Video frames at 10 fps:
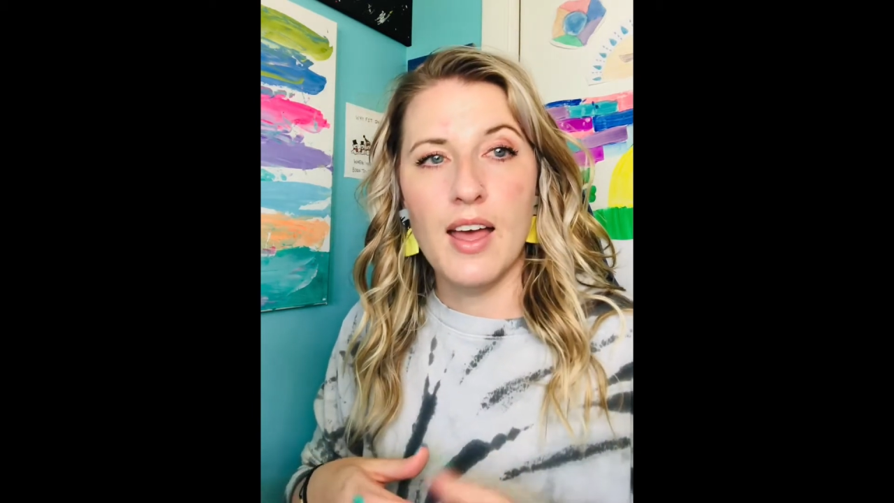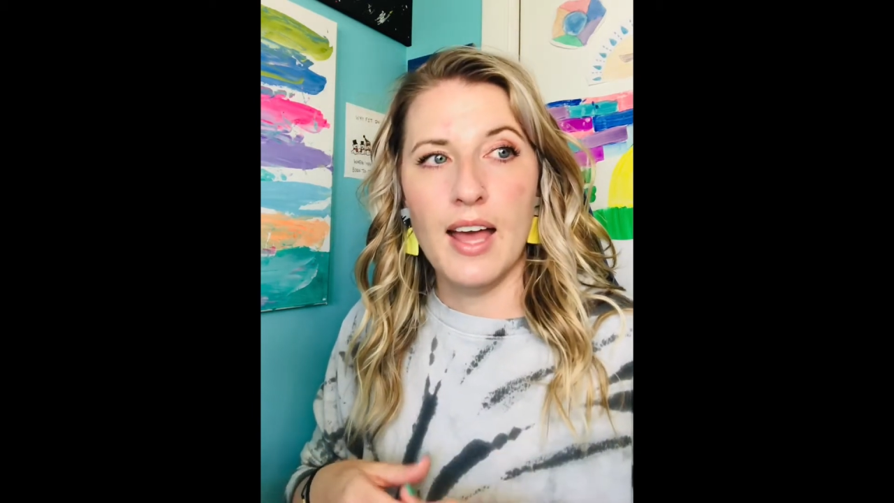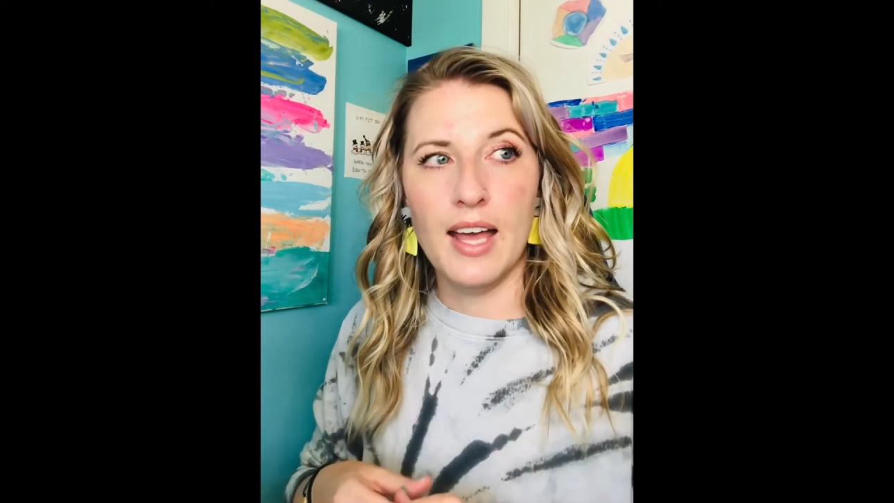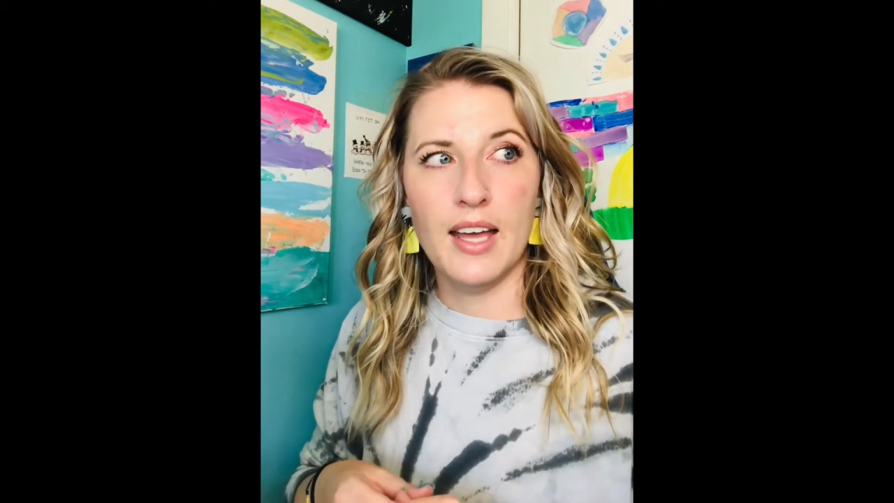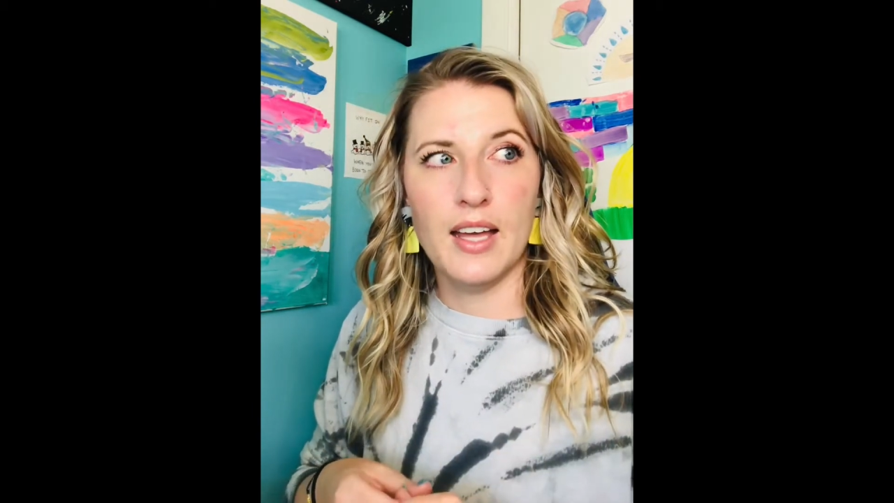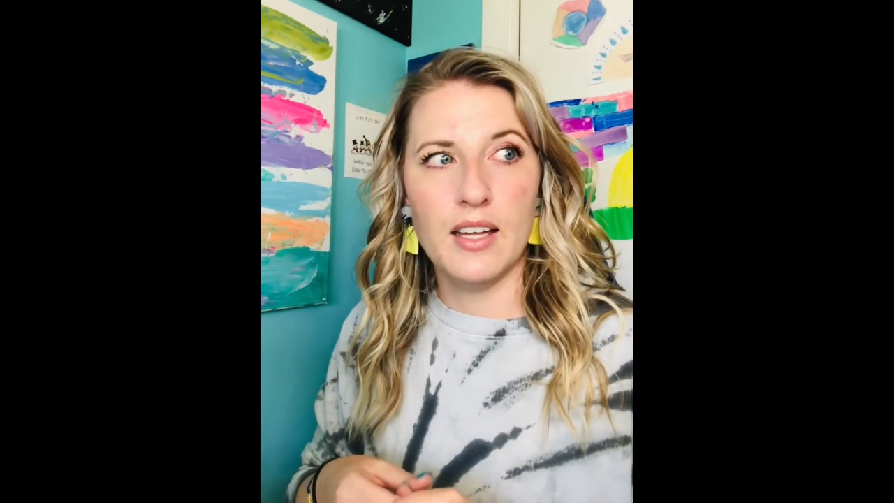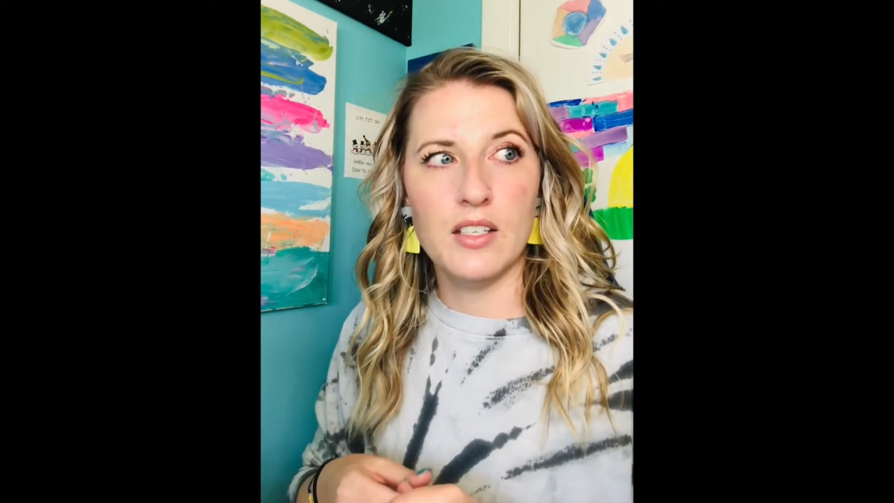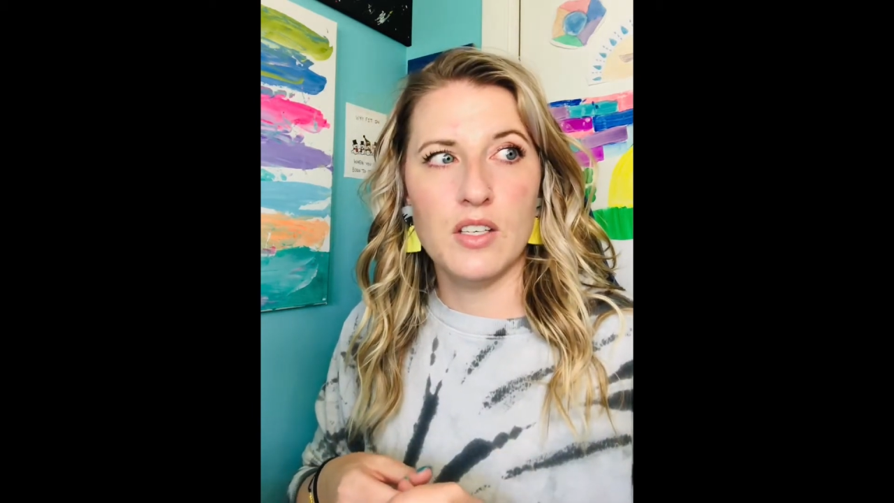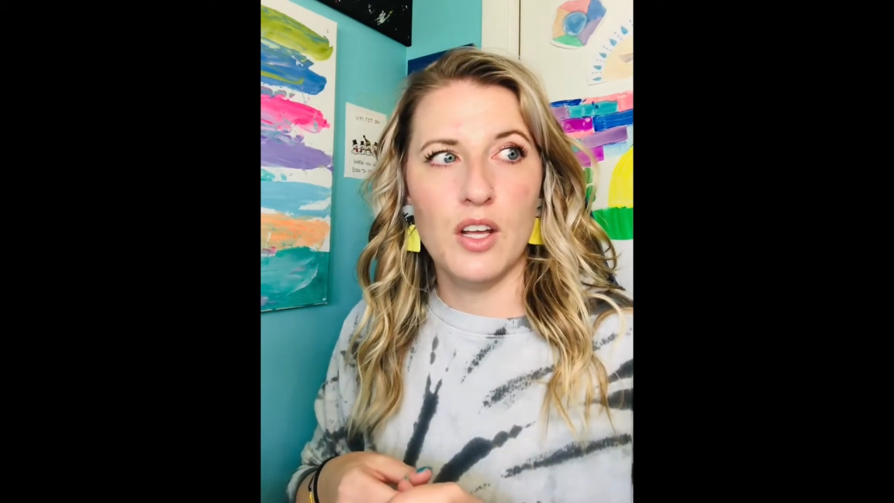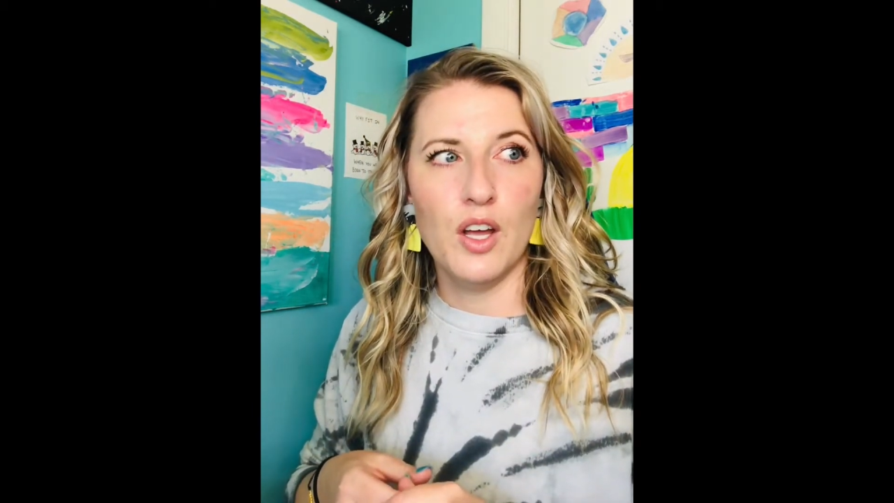and
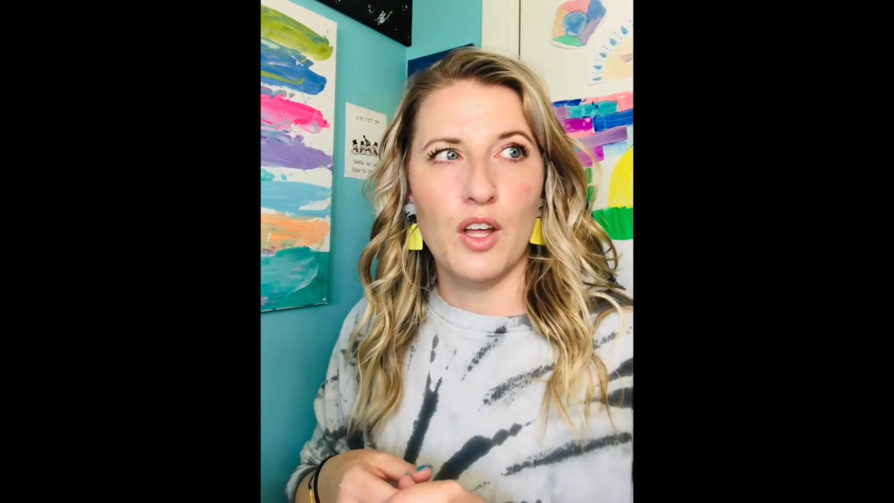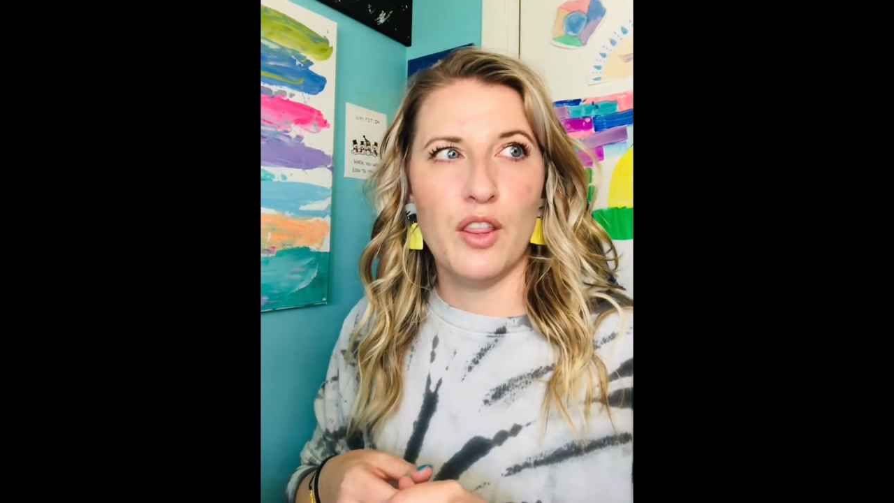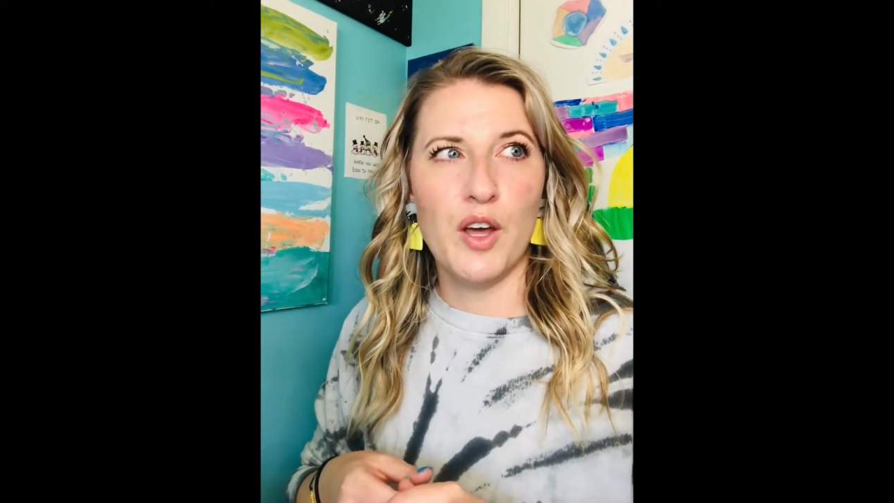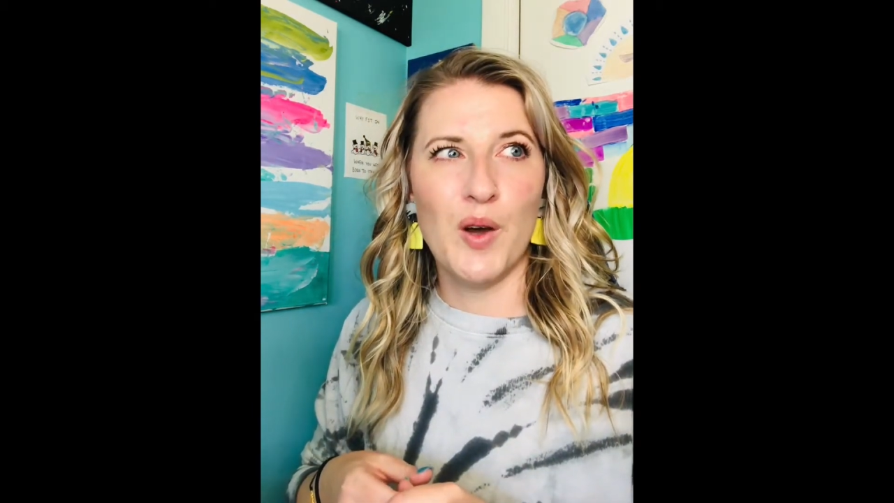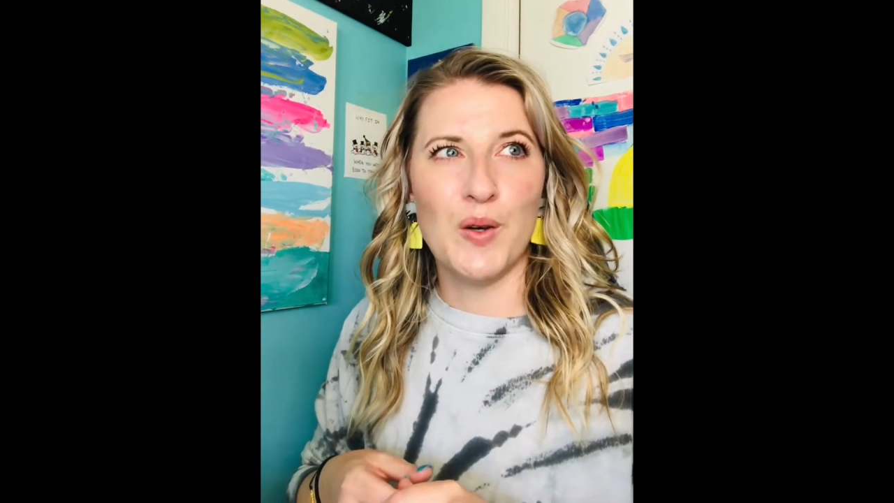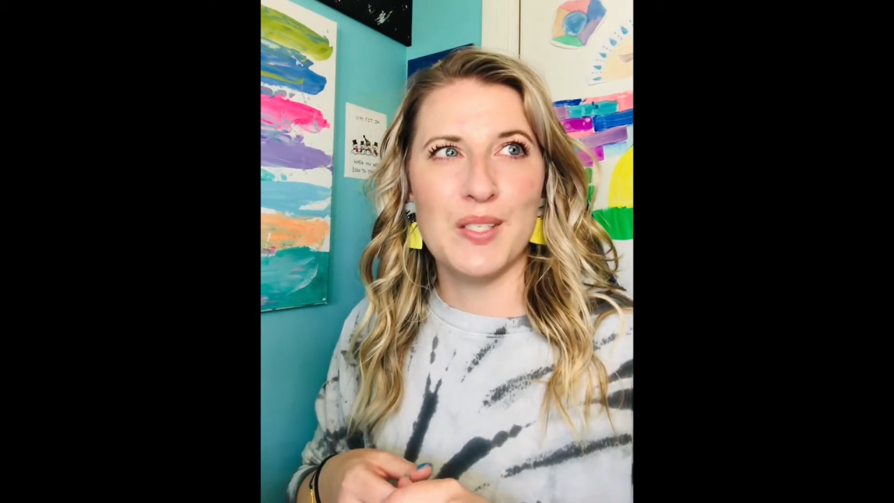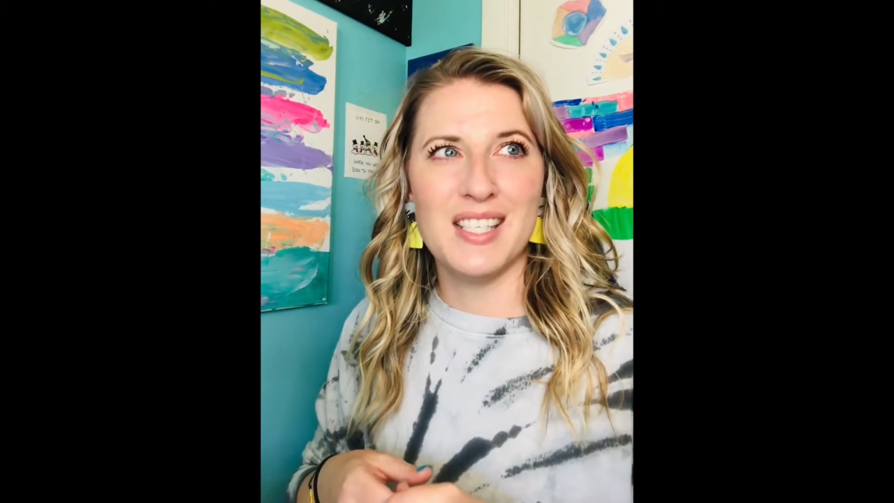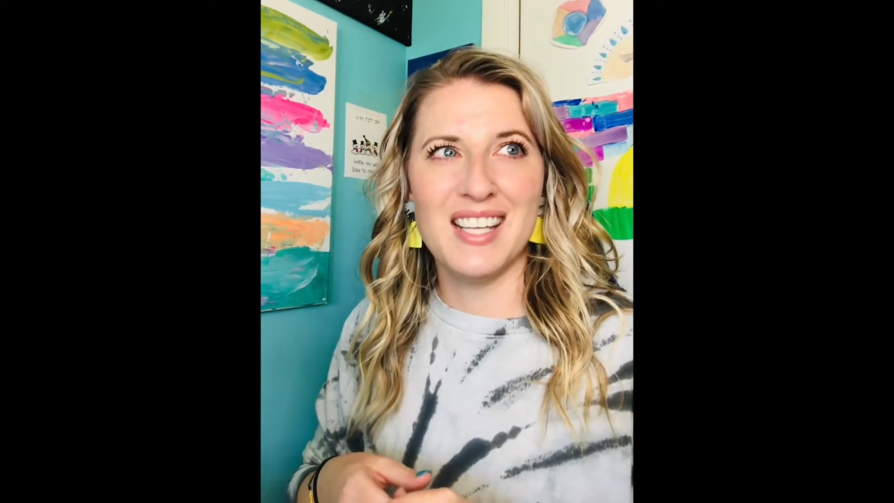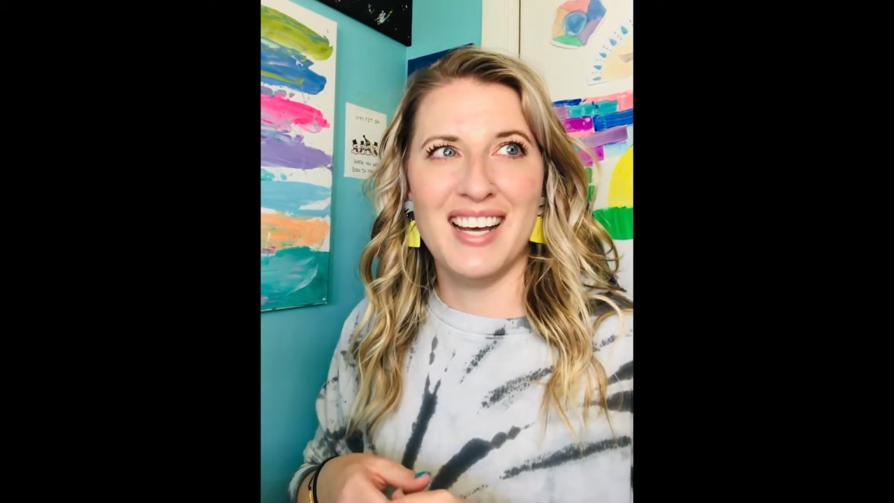those